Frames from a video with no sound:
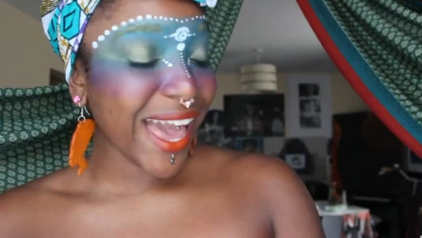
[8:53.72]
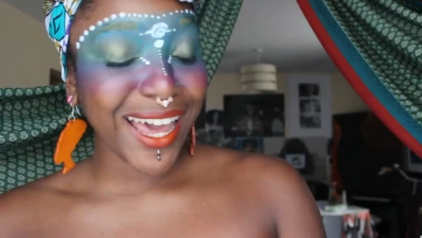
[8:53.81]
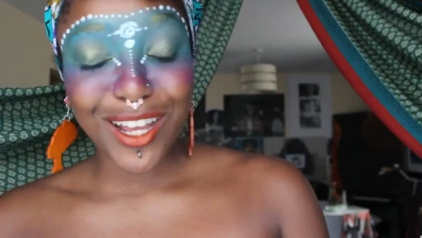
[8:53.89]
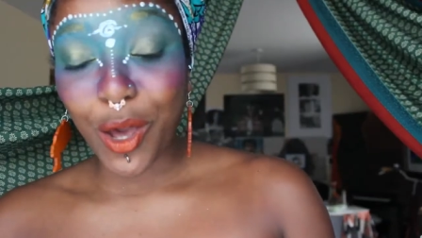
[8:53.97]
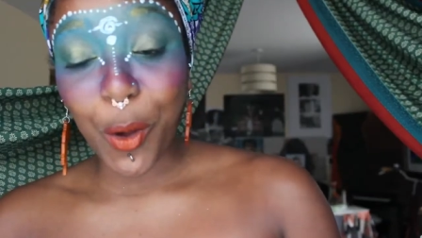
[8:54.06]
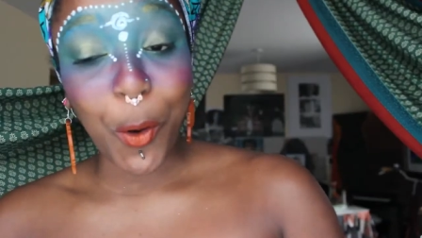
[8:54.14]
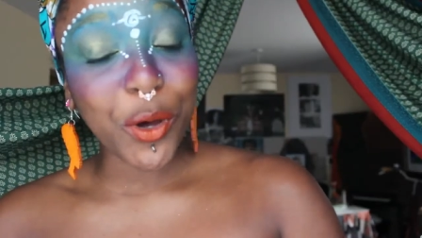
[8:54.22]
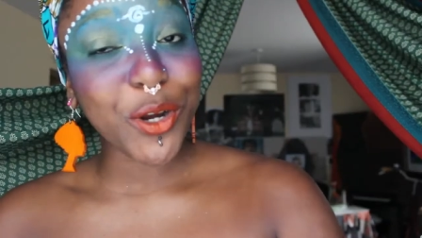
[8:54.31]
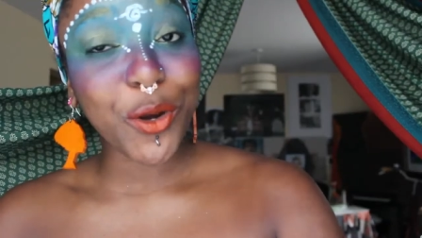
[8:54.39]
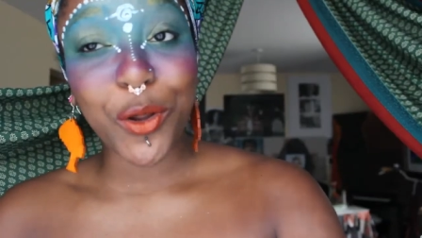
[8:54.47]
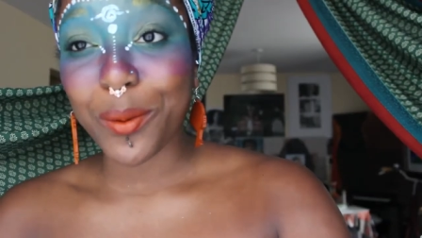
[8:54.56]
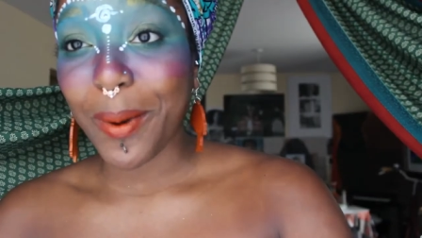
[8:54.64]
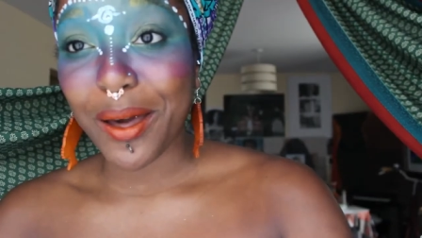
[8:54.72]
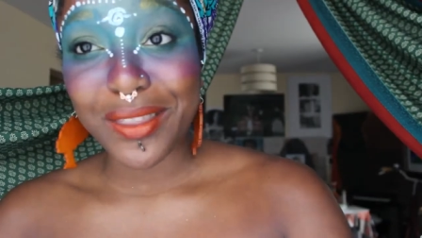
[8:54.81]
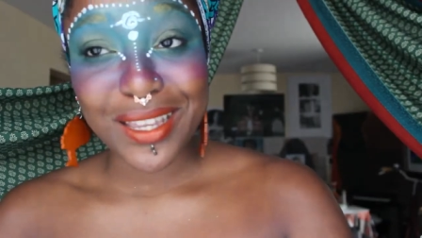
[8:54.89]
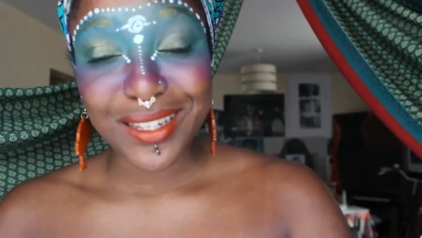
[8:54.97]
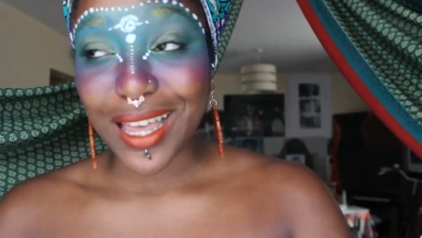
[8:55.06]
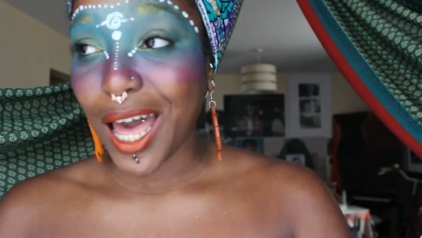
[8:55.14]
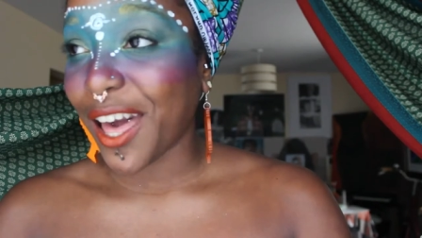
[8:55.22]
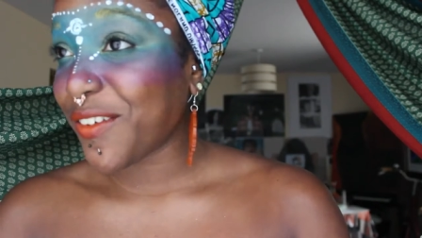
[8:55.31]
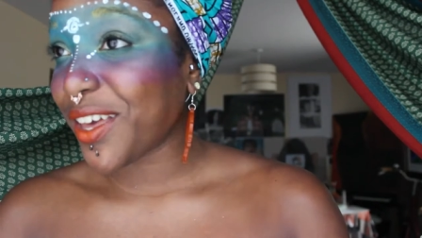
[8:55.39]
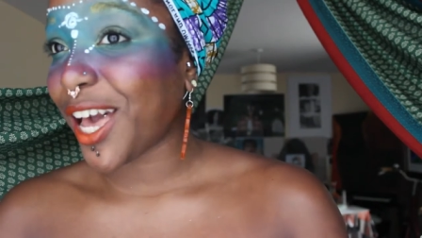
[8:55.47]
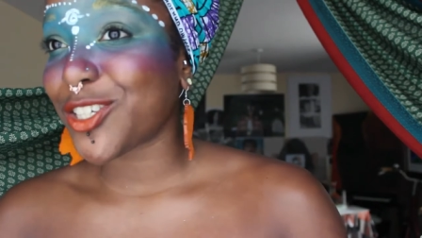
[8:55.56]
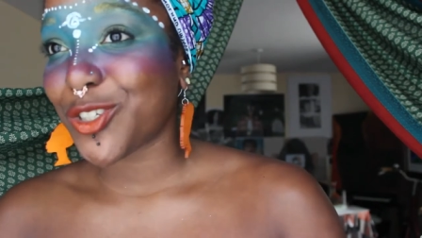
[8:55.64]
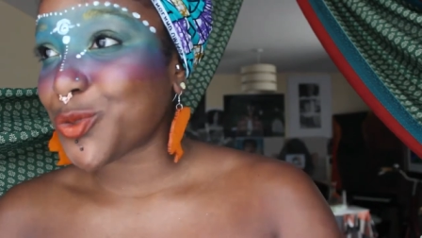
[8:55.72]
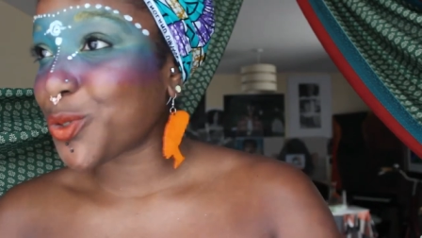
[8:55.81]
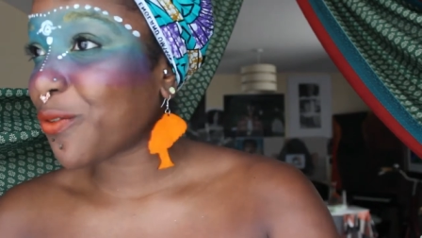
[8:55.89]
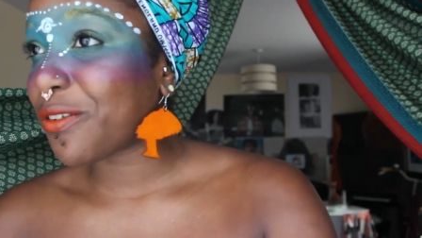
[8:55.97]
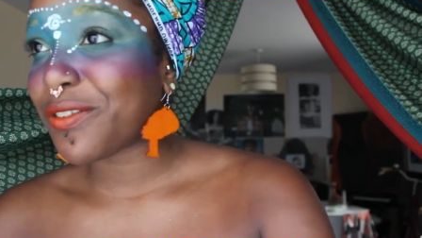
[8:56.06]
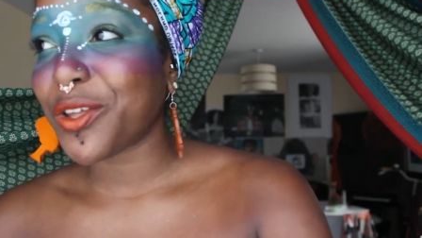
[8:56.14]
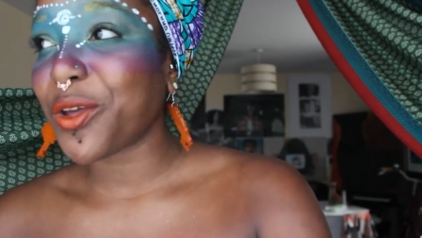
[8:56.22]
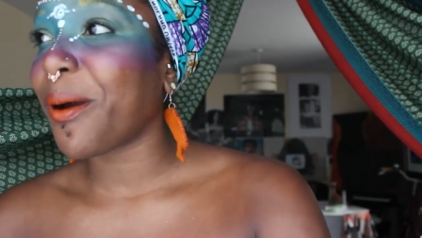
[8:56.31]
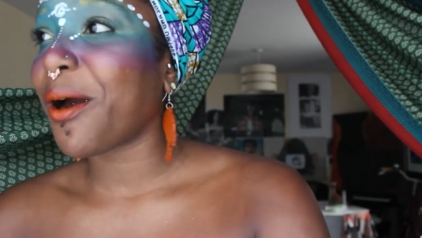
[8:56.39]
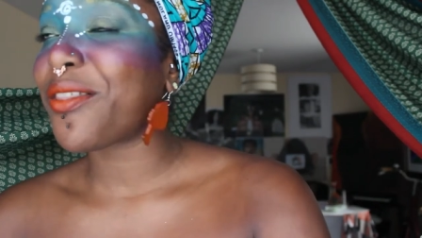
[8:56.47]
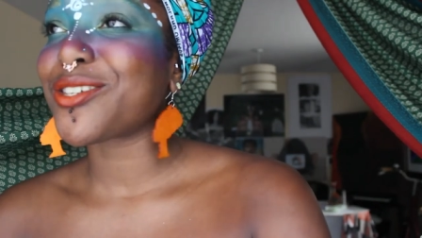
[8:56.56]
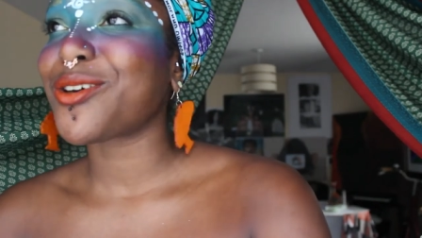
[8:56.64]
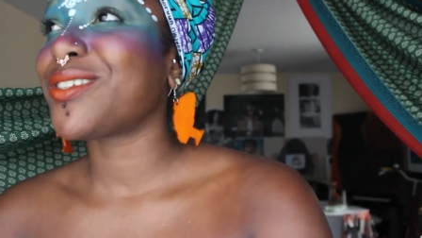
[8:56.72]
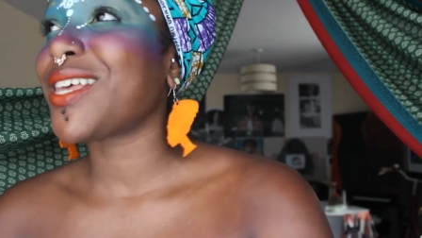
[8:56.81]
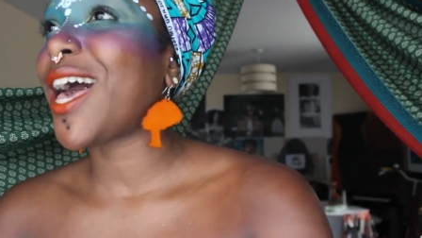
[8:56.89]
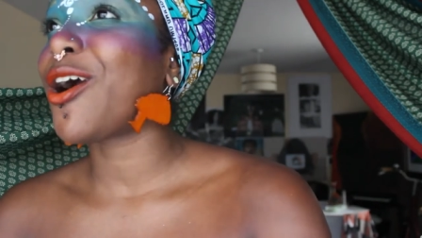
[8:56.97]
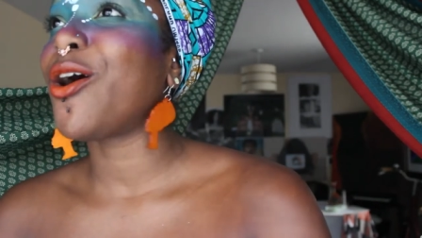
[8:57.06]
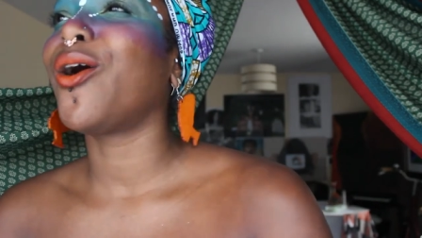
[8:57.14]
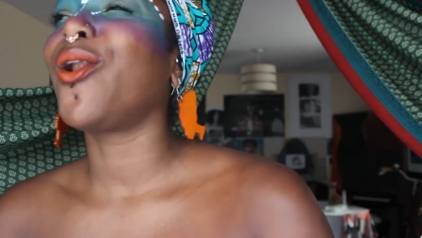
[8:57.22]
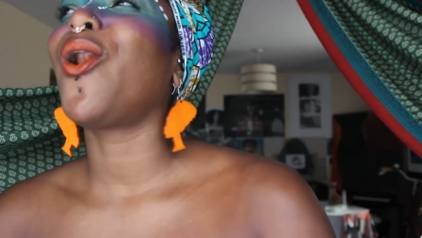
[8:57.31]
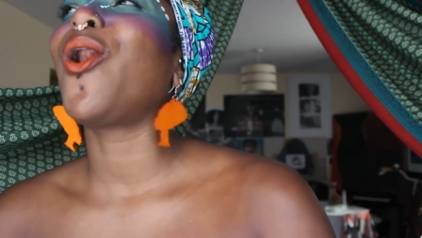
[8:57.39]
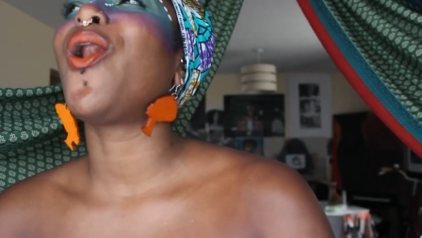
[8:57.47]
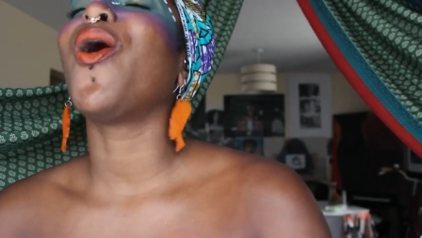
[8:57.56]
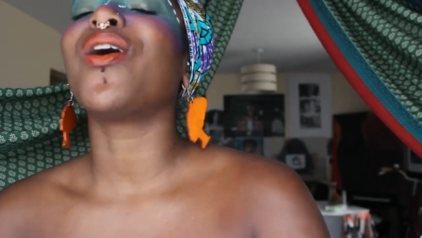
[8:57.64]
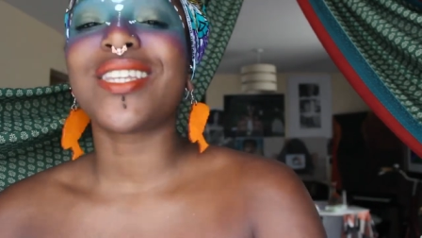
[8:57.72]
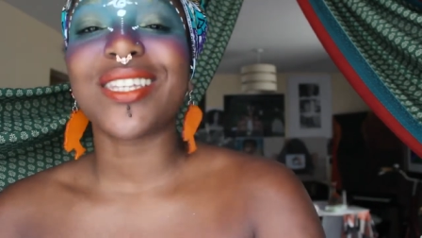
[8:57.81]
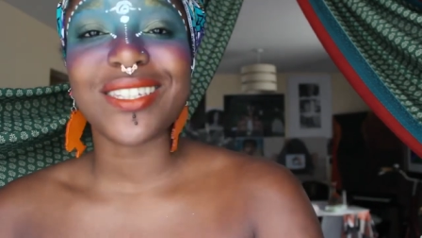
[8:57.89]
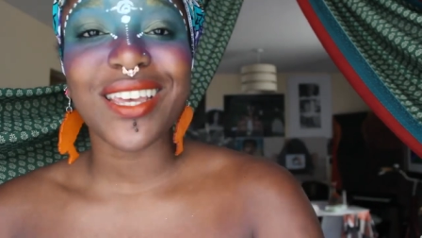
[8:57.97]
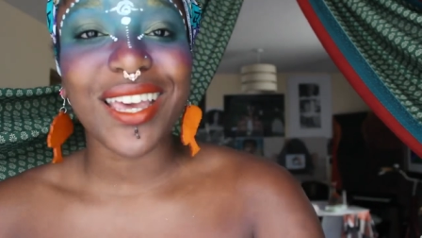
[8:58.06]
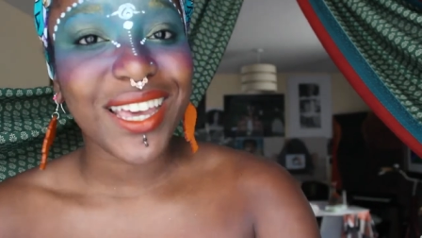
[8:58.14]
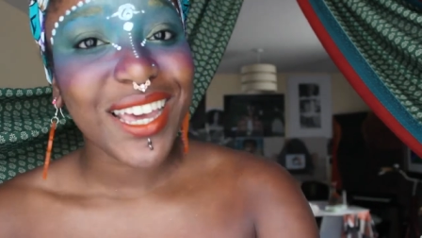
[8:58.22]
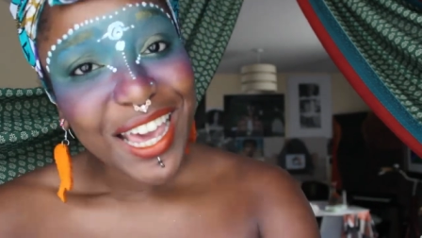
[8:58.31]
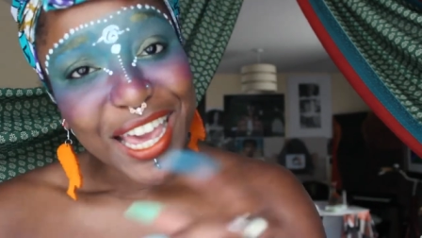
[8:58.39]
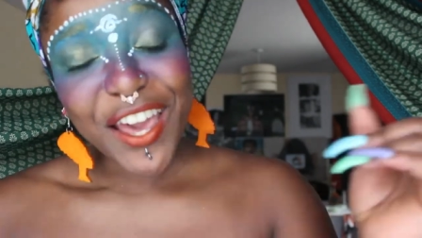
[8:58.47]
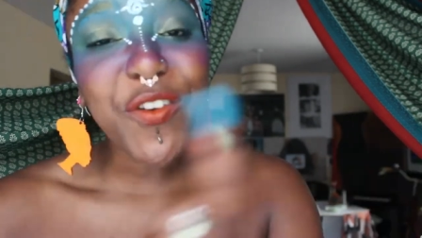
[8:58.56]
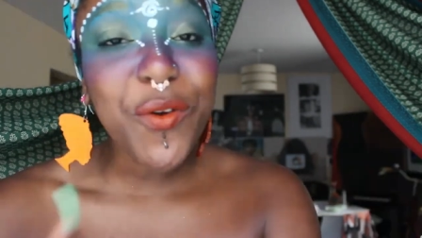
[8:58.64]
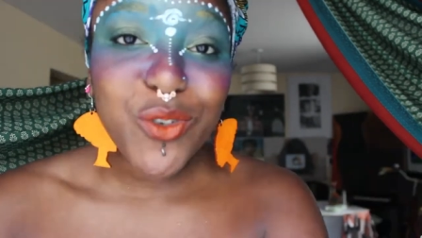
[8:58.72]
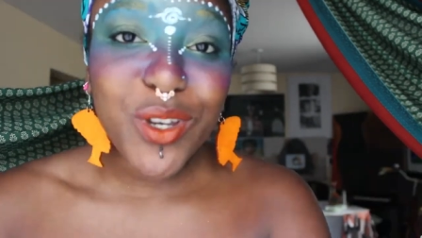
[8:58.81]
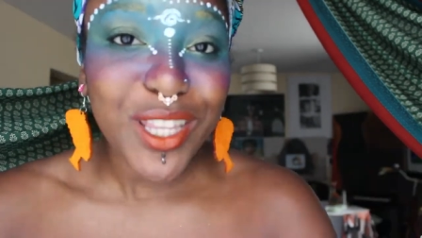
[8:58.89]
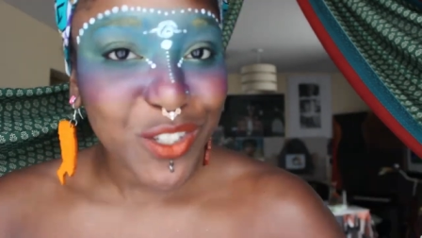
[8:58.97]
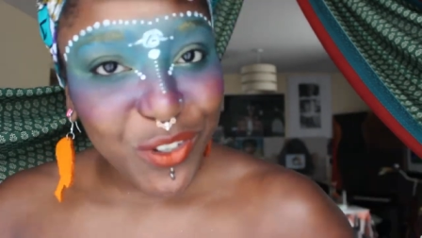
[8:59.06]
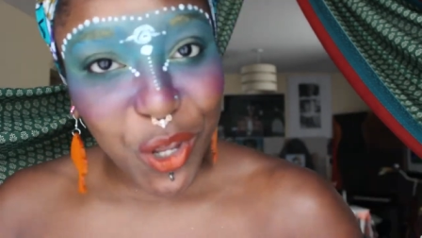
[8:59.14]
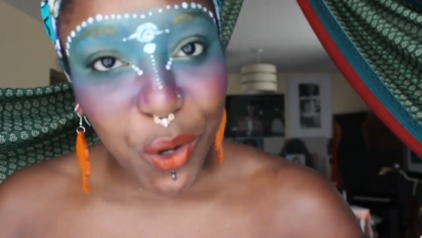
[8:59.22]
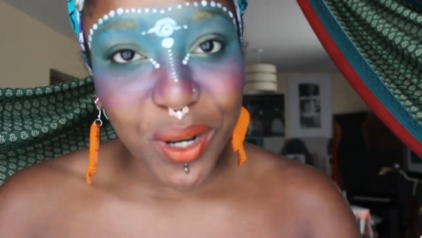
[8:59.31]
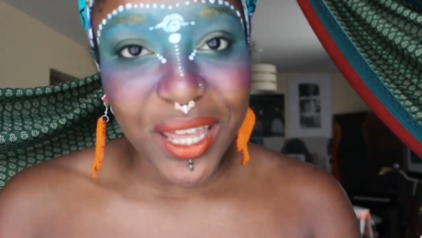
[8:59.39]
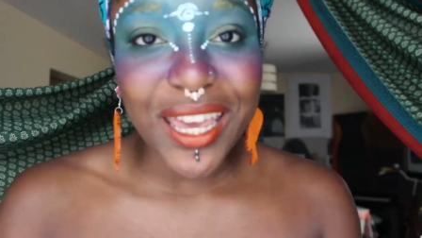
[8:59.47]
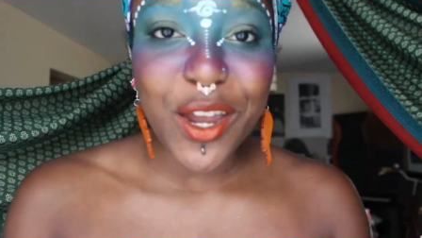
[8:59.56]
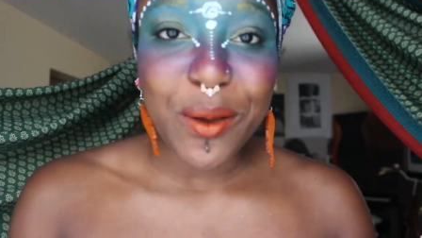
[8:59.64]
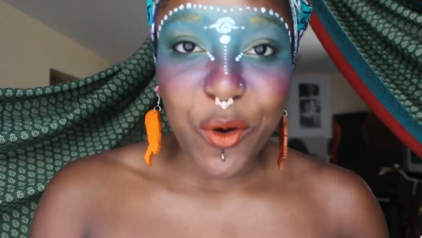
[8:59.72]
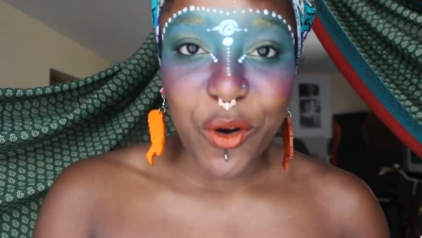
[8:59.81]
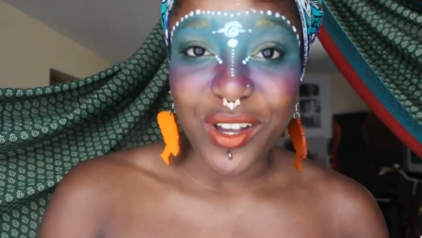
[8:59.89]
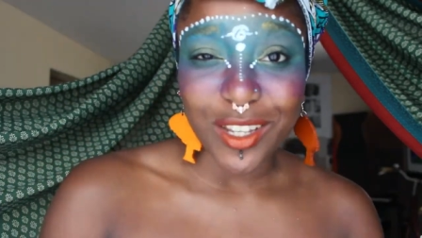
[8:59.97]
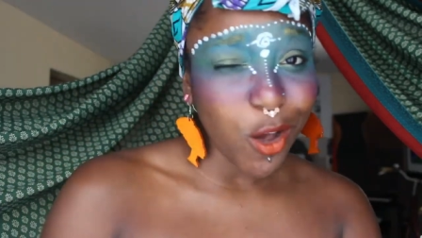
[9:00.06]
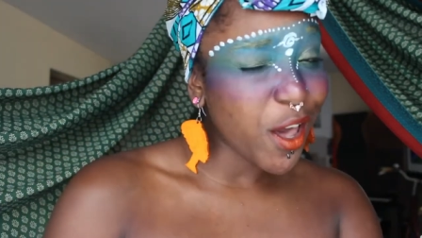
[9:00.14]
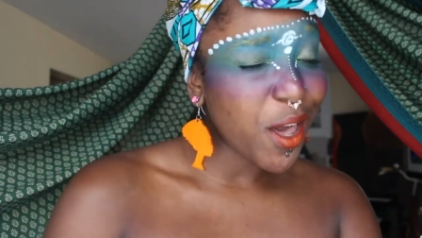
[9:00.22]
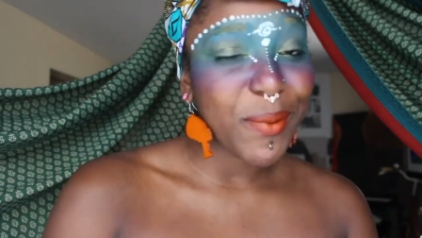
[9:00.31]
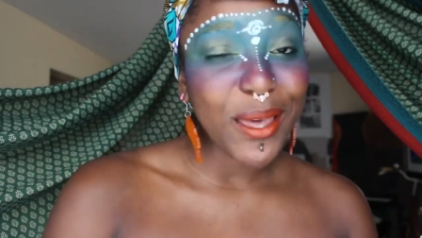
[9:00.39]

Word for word: I can go on and on about this. I think I should do another video about this because I got a lot to say. If you enjoyed this video and are hearing more because I cut it a